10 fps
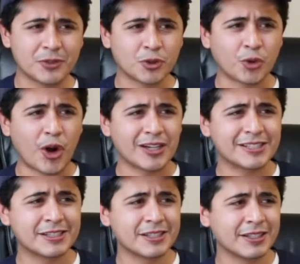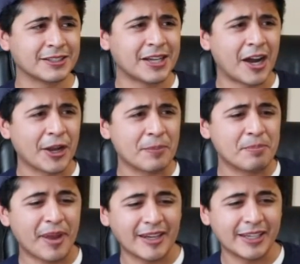
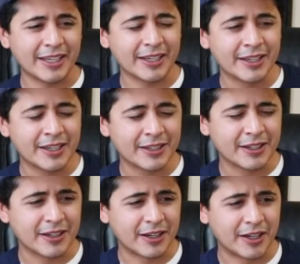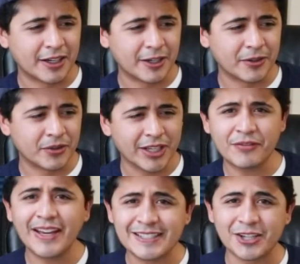cross-time-bending
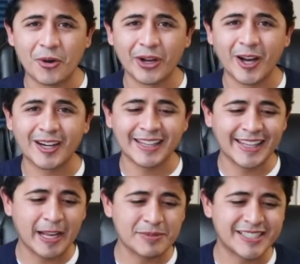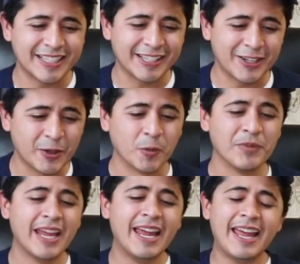events going on in the MCU.
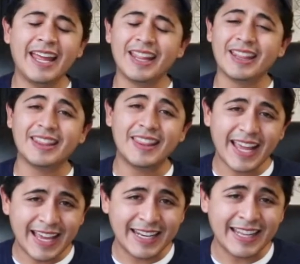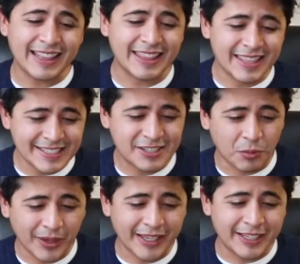Then this
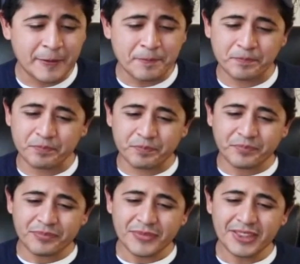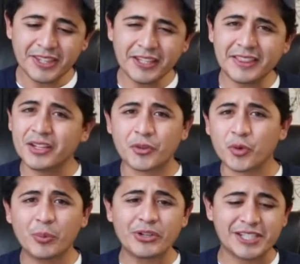week, the
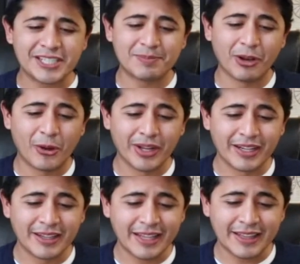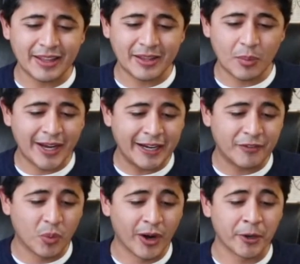rumors exploded. They went
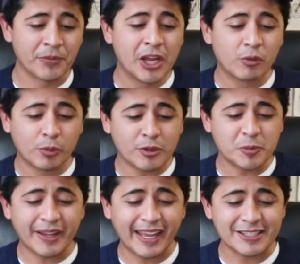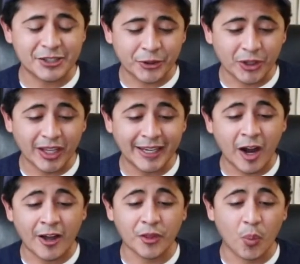everywhere. Rumors began circulating
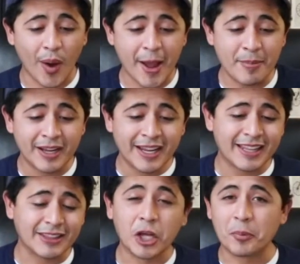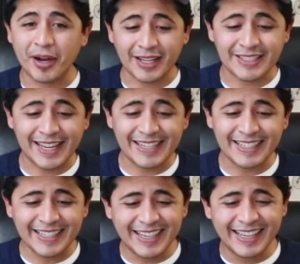on the web, no pun
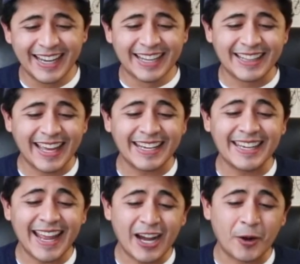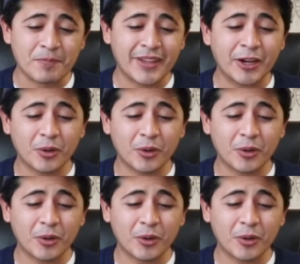intended, that now not